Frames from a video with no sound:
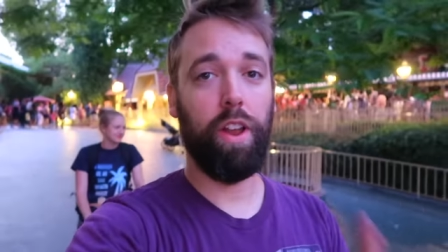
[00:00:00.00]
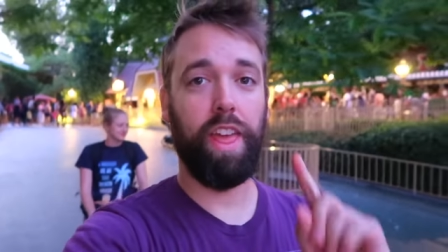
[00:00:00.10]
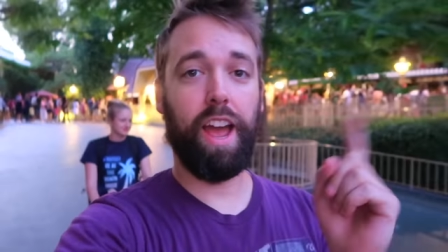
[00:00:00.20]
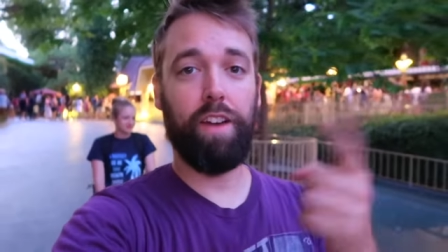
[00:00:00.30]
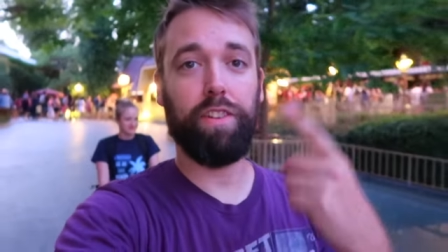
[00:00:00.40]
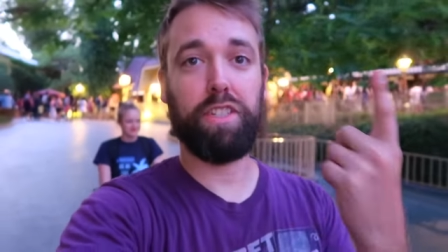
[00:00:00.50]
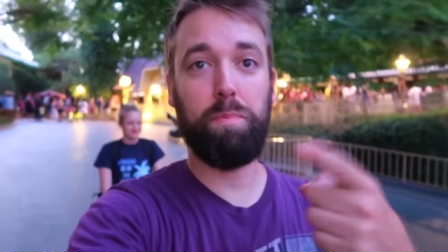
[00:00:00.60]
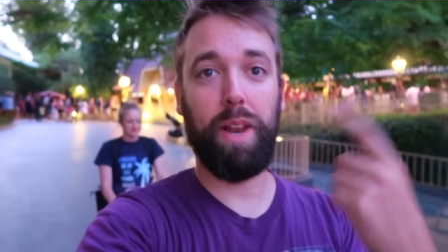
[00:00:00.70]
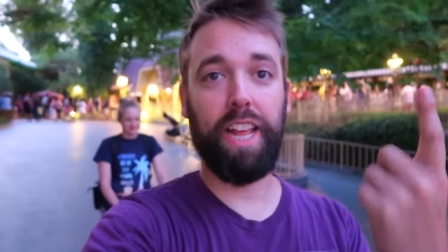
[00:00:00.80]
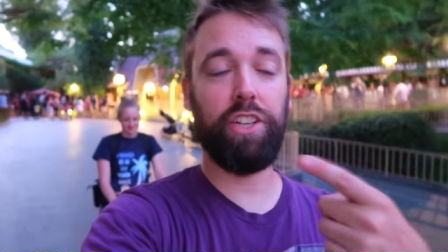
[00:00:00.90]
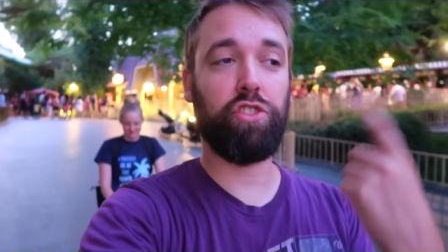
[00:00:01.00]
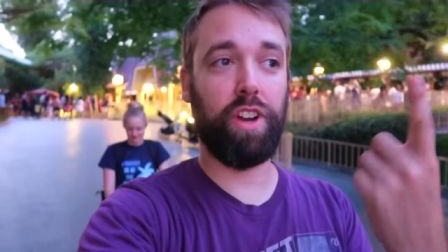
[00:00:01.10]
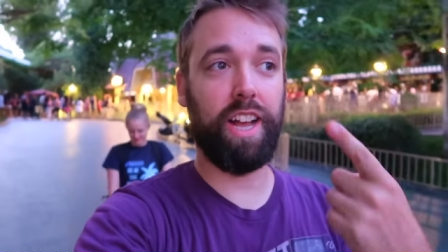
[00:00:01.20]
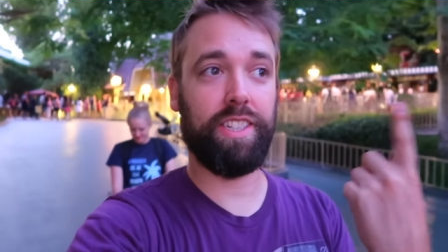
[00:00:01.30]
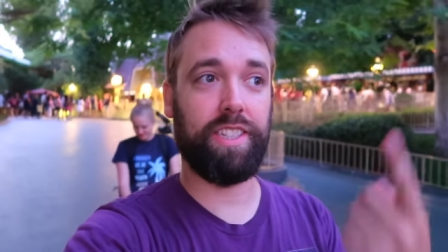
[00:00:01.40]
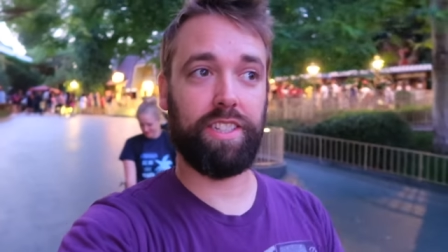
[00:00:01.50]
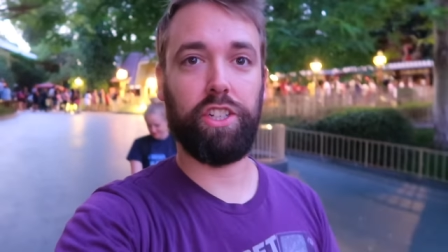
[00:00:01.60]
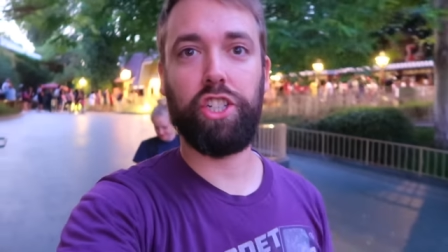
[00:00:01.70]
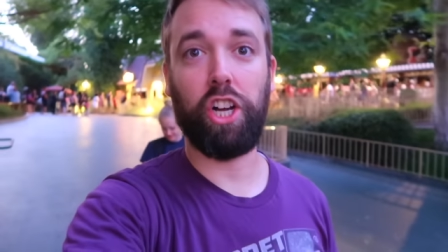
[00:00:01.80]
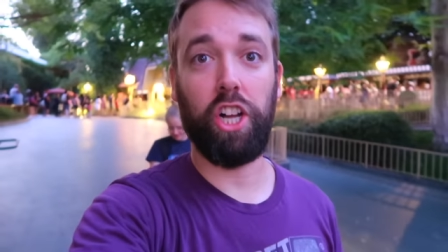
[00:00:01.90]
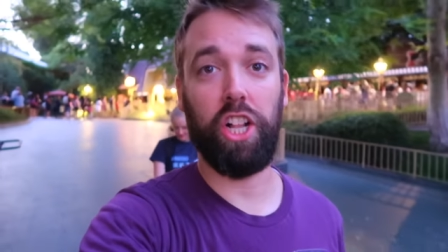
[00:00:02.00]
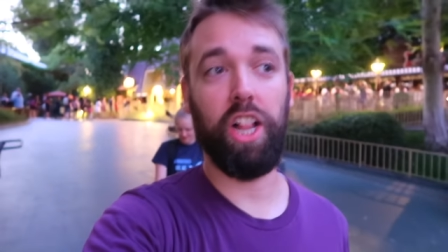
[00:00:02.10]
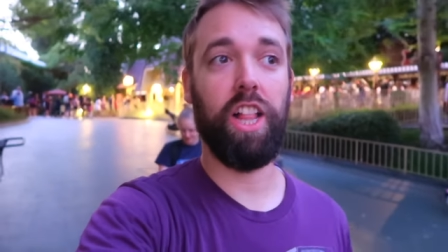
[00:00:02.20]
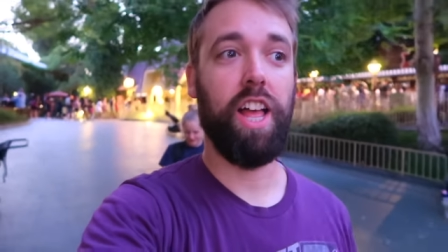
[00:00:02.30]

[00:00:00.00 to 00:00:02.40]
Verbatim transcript: where they have a spinning dress doll.